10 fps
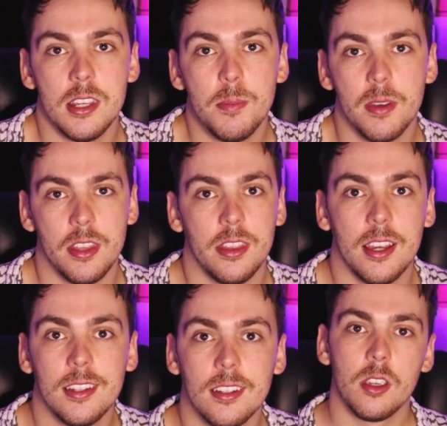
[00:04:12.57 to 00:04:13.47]
deeper than
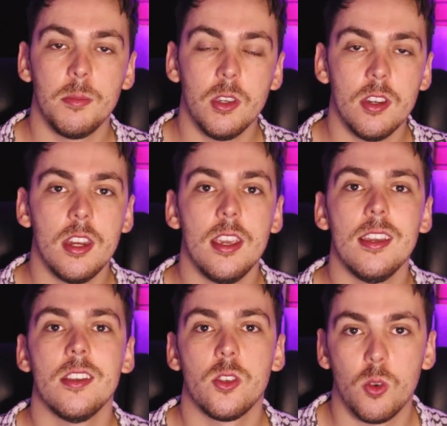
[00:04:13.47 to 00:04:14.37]
that.
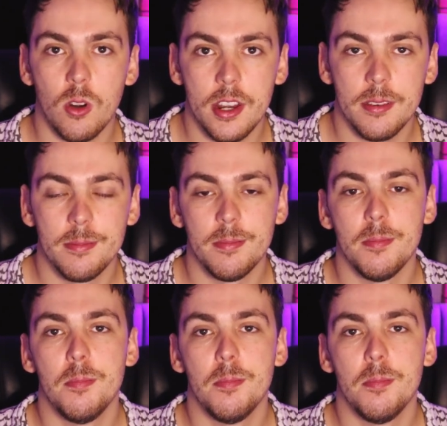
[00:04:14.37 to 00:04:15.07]
Community is great,